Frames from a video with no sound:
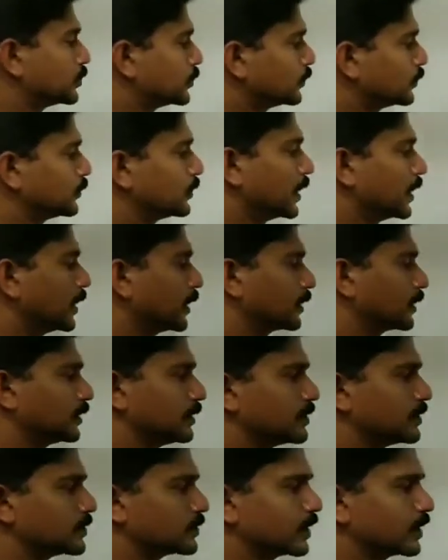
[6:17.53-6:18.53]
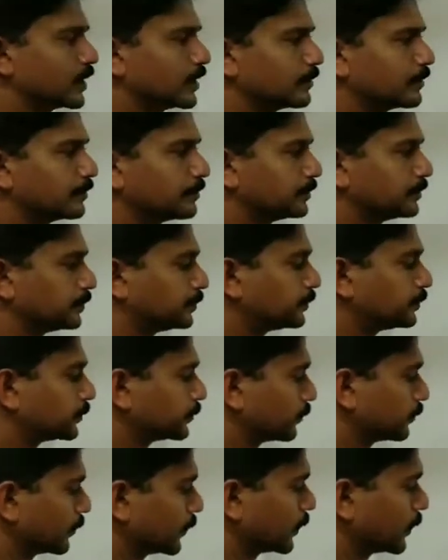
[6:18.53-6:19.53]
two diagonals, right?
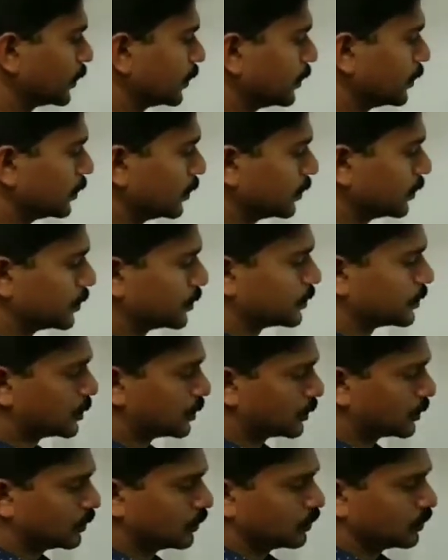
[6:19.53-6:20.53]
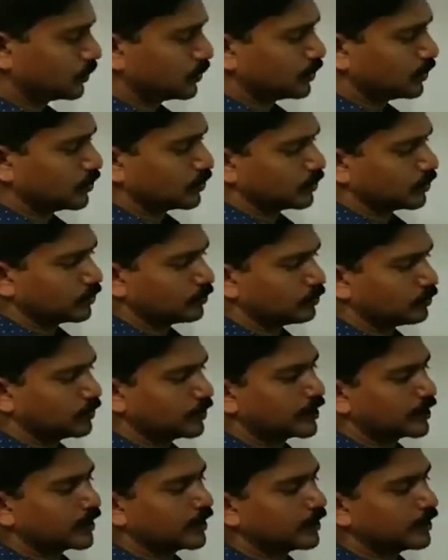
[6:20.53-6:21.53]
So
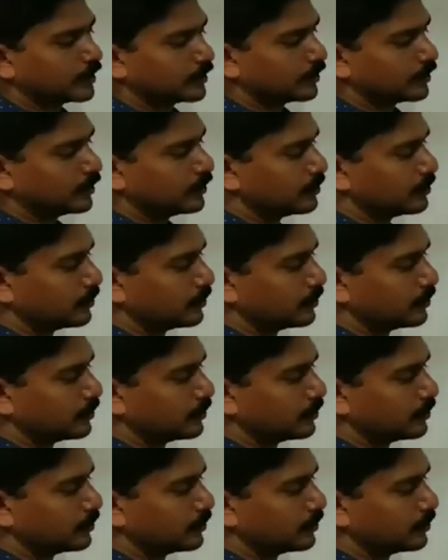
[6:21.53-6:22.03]
we can